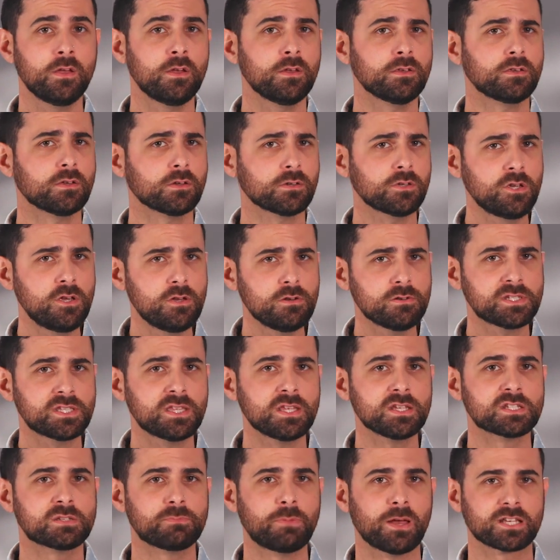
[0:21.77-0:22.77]
you'll use
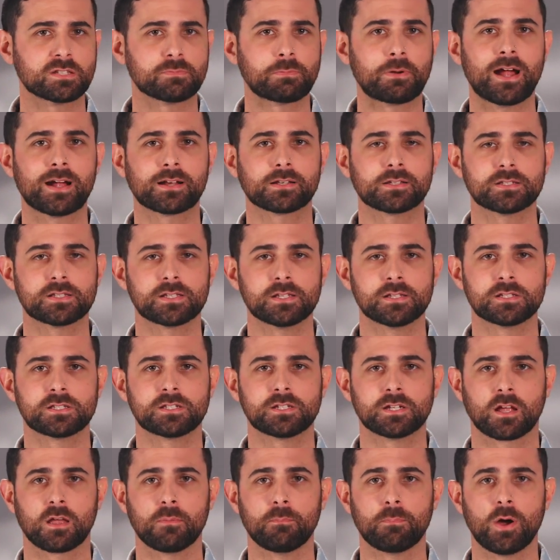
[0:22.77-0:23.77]
these best practices
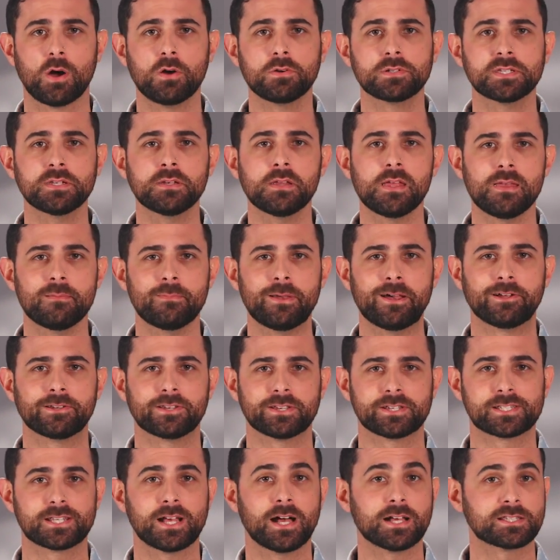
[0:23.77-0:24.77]
to compose an email to
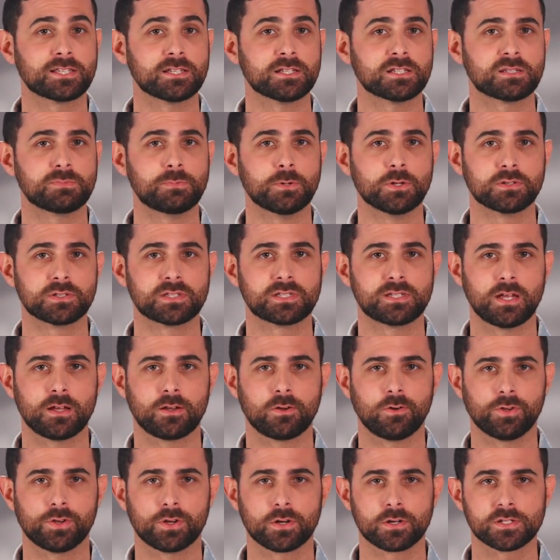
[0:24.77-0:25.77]
Sauce and Spoon
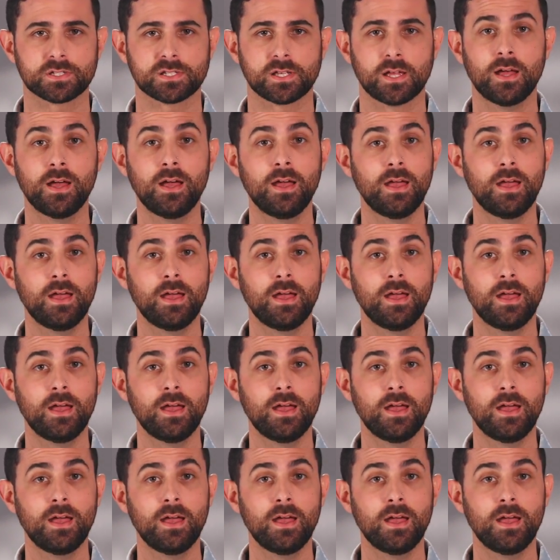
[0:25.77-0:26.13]
stakeholders,